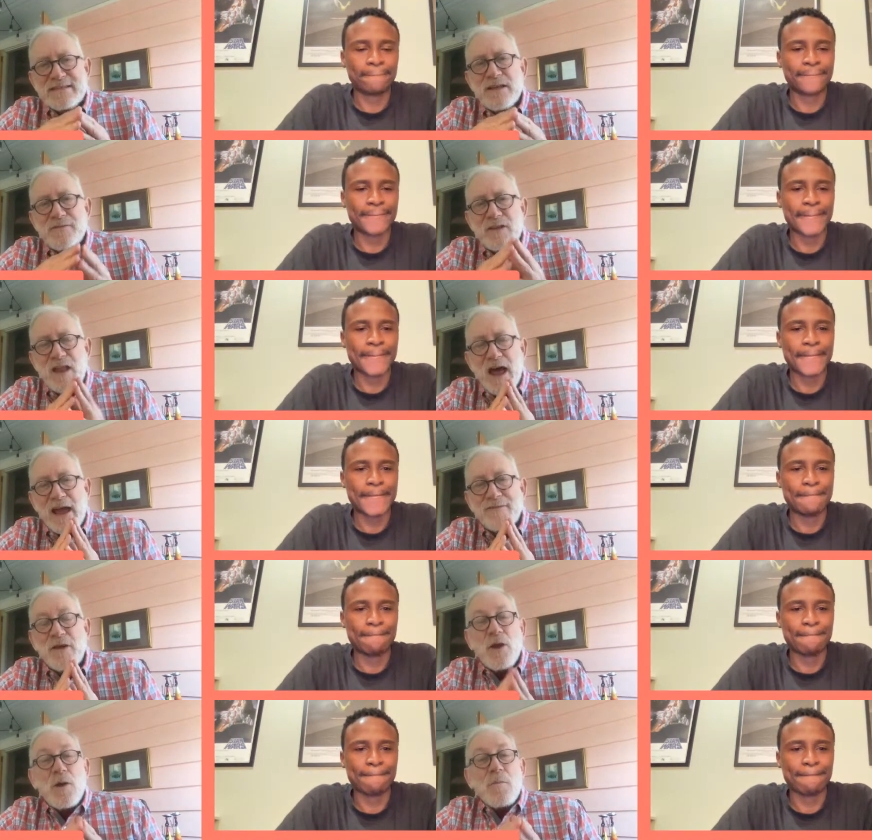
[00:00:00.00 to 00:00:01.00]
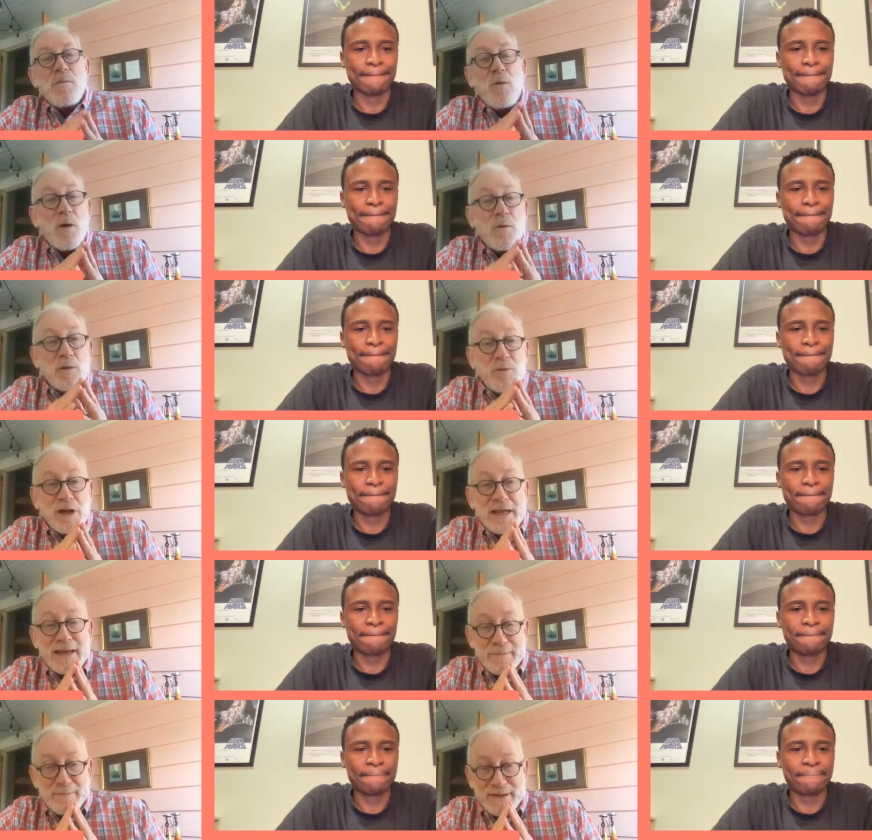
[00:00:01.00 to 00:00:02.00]
Speaker 1: of life but what we
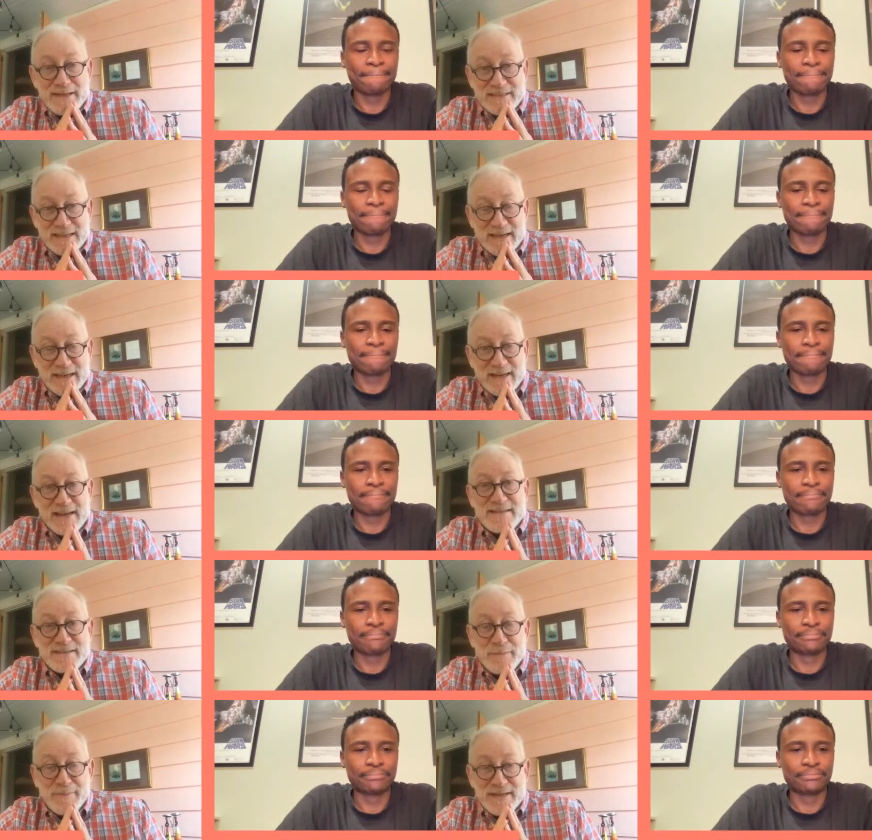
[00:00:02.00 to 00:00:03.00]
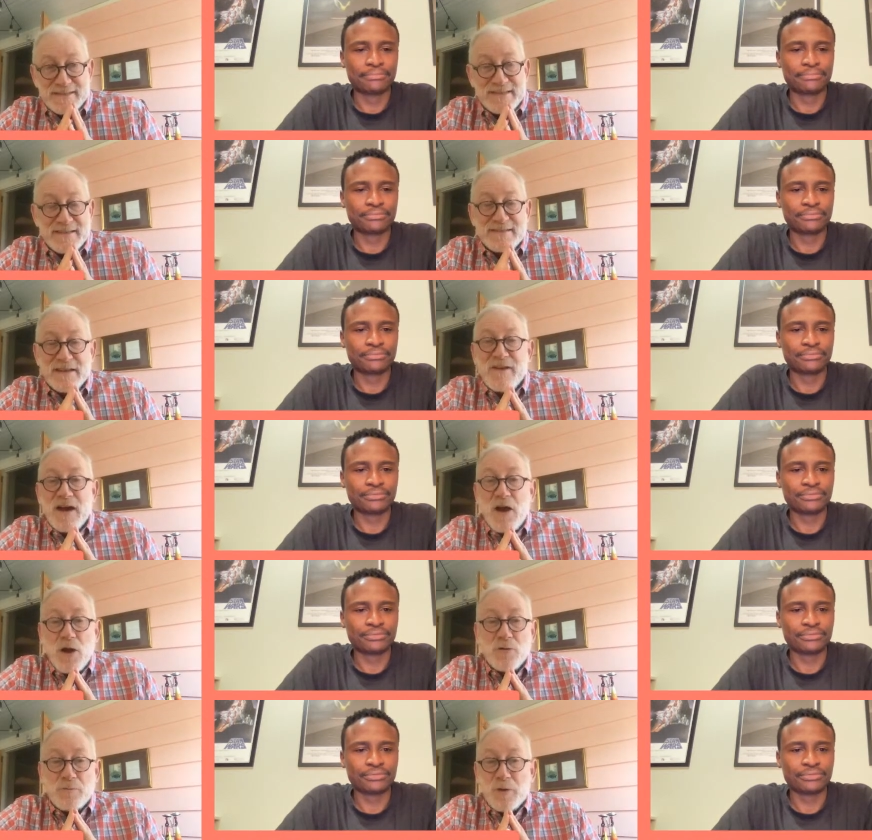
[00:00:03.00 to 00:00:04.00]
really get busy in is the busyness of our
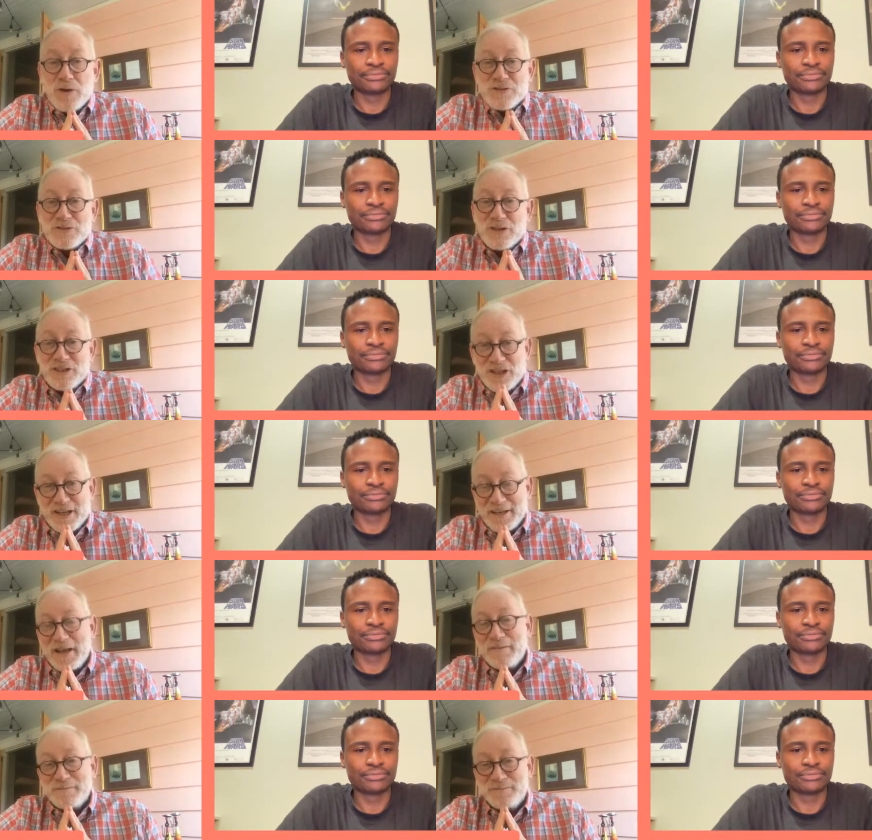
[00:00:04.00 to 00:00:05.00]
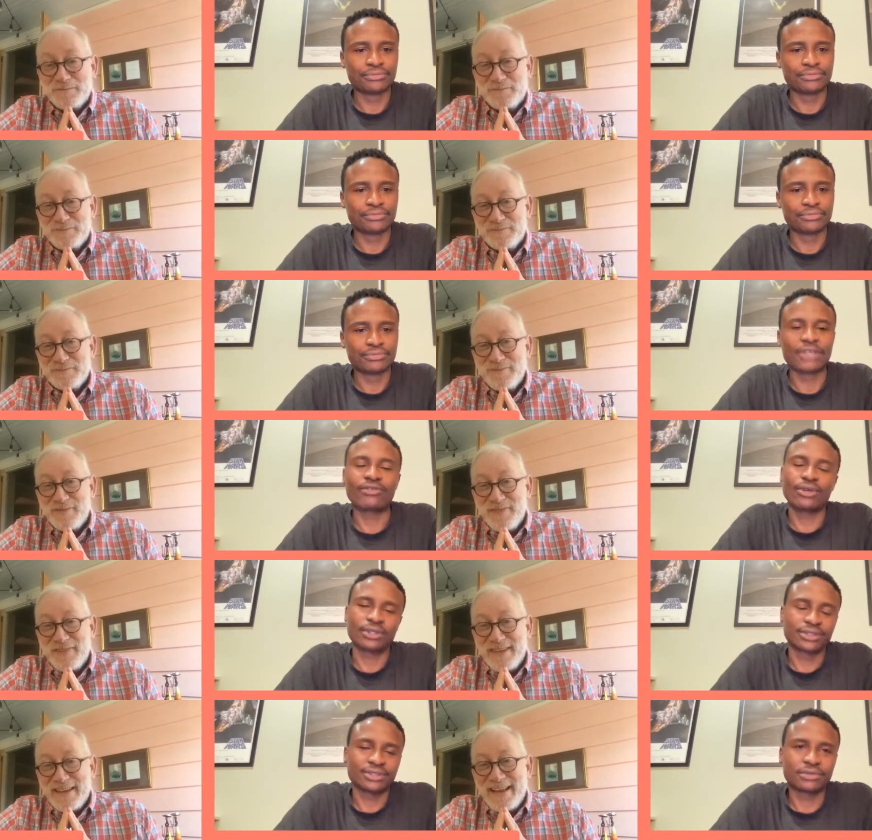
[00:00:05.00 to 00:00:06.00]
own personal agenda
Speaker 2: of
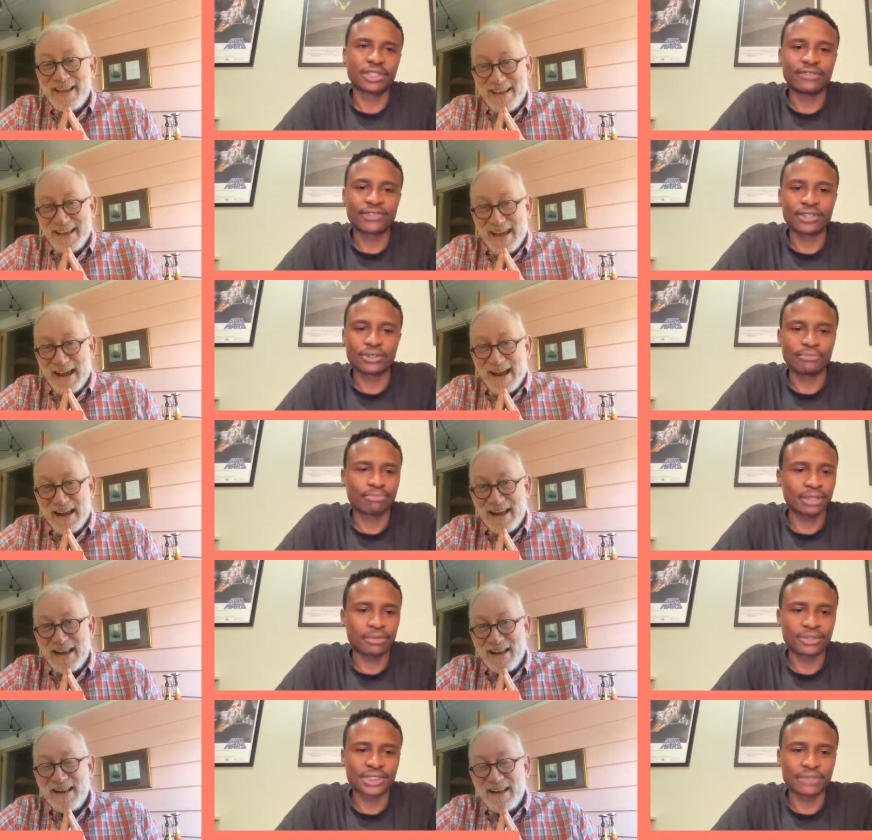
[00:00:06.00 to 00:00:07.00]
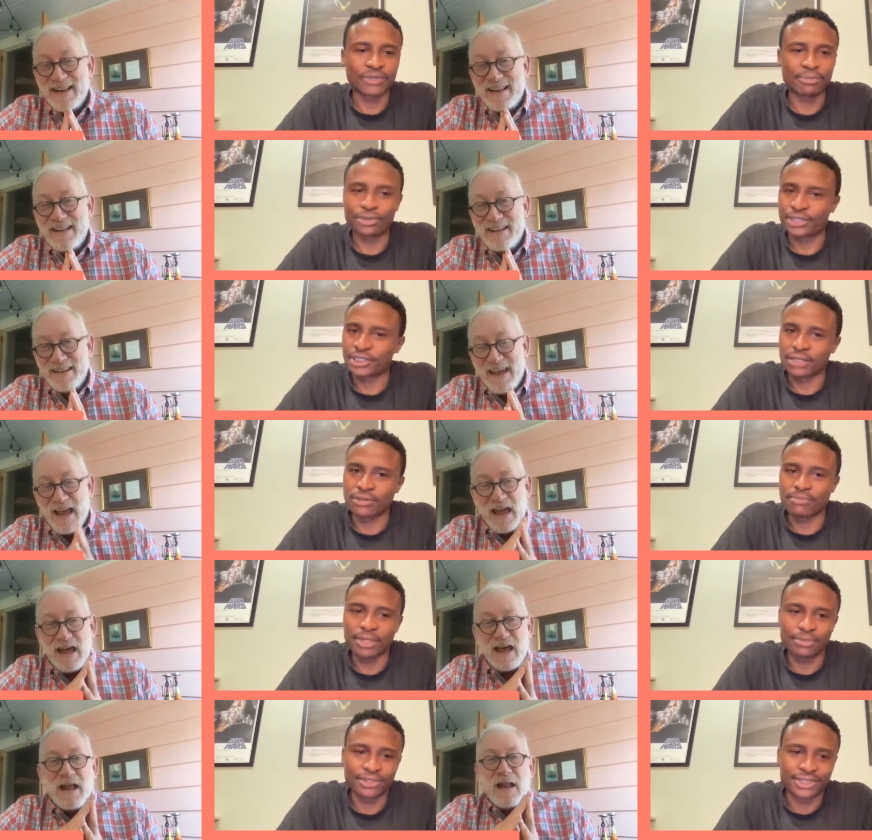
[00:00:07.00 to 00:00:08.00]
course we live in our own bubbles and we push
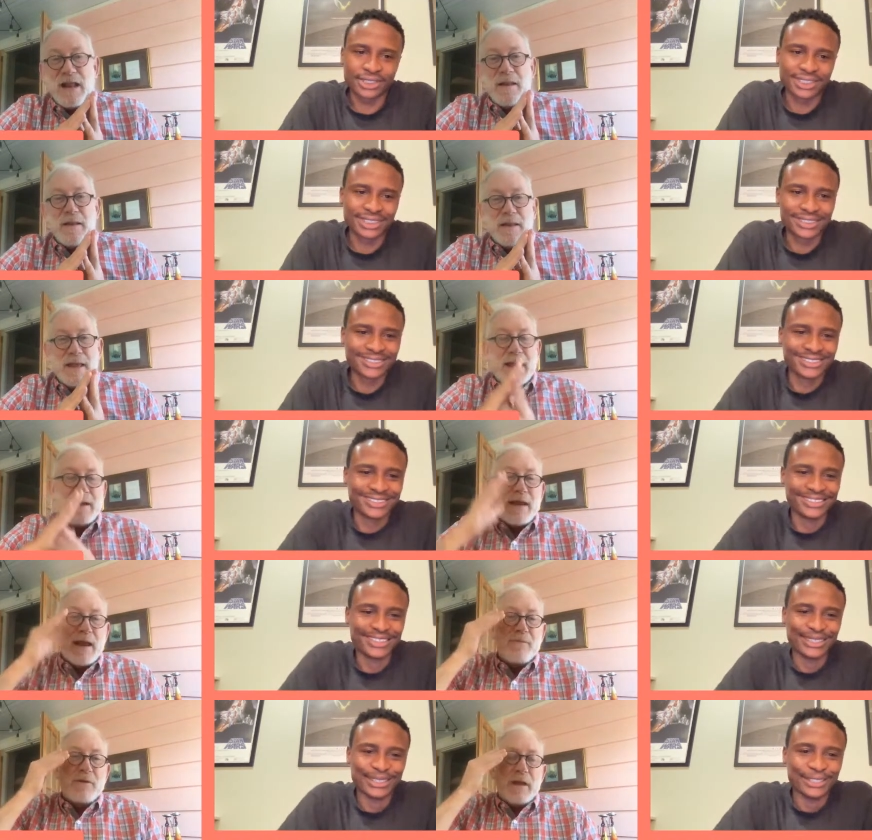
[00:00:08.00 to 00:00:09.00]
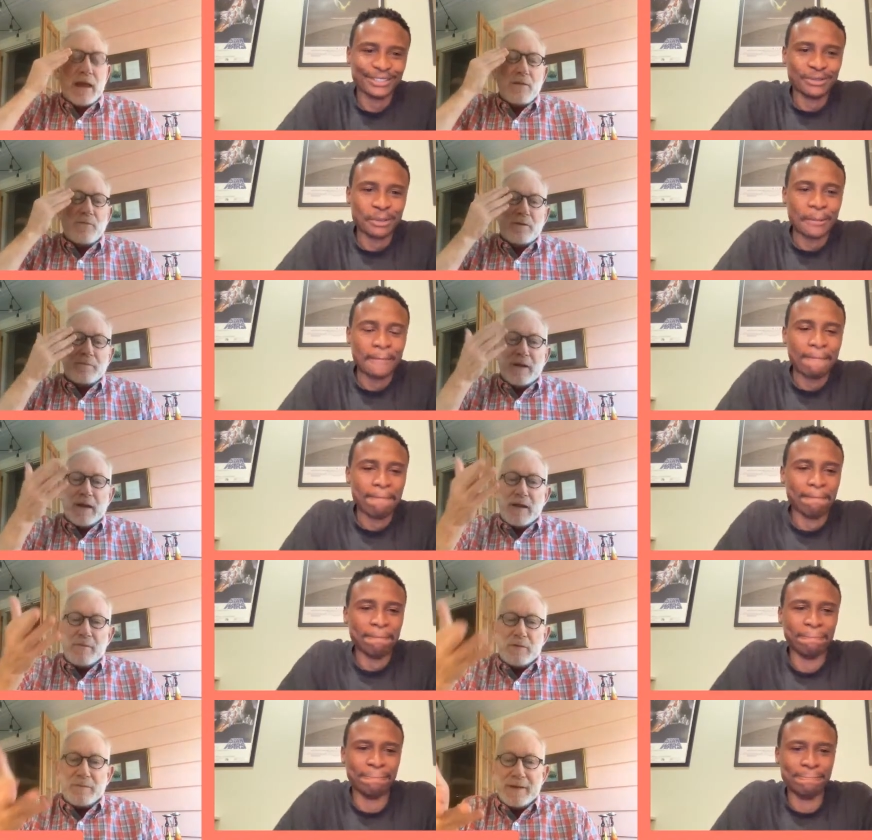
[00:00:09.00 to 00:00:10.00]
yeah.
Speaker 1: and, and when and when
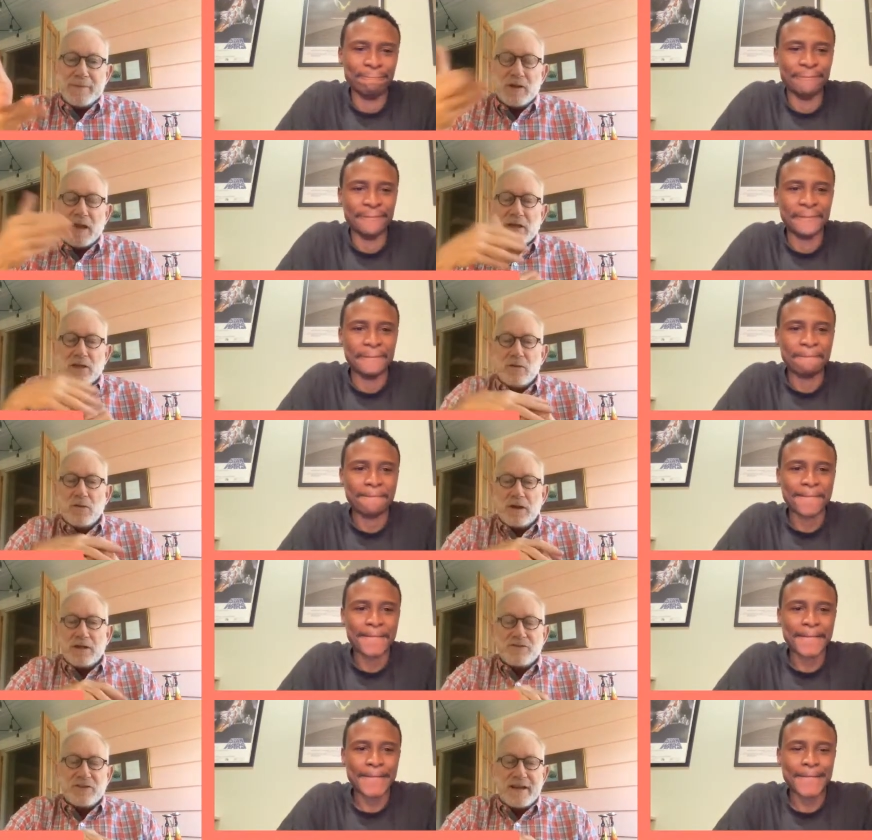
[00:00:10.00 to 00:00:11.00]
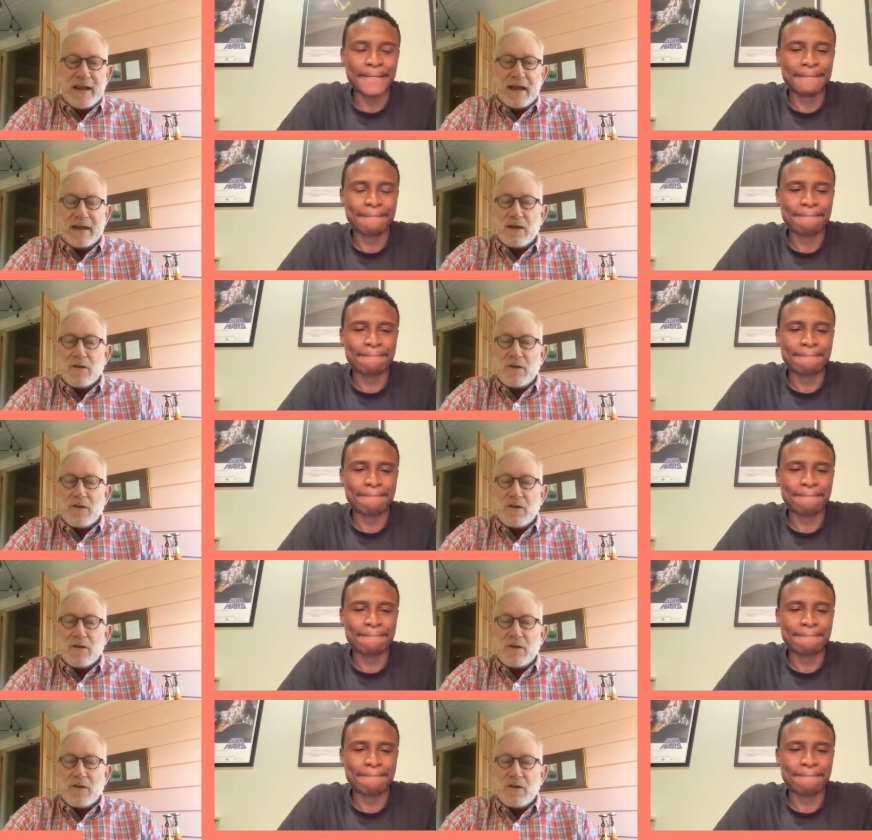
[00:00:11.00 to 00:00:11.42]
and when people like you can sit down and get